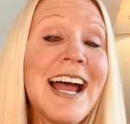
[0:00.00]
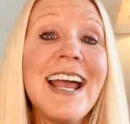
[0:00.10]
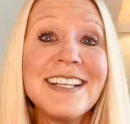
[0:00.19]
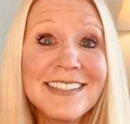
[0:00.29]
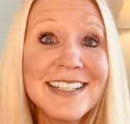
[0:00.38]

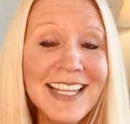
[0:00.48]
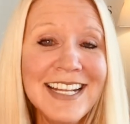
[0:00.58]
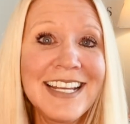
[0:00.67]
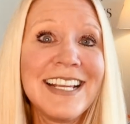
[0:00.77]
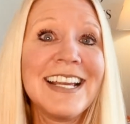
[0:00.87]

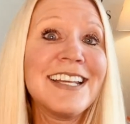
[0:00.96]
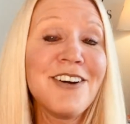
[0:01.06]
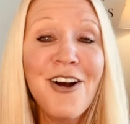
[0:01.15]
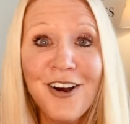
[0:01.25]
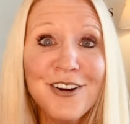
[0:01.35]
isolating and
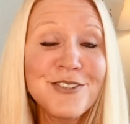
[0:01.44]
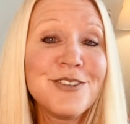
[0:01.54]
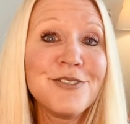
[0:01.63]
hard to